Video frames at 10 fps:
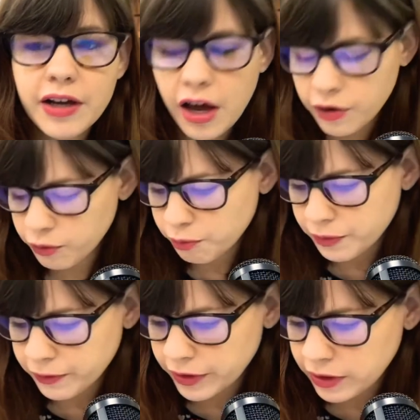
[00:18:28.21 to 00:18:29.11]
I
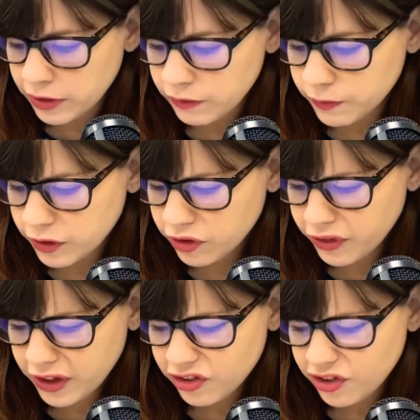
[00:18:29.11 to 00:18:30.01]

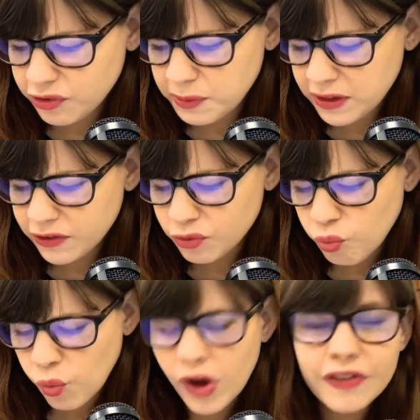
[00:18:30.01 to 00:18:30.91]
think she speaks
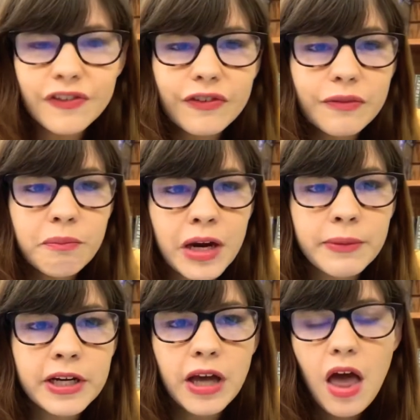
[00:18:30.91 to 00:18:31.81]
once,
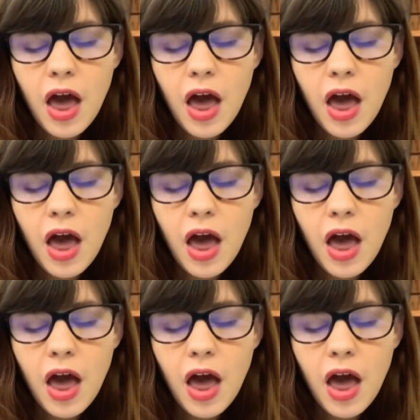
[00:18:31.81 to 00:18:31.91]
maybe,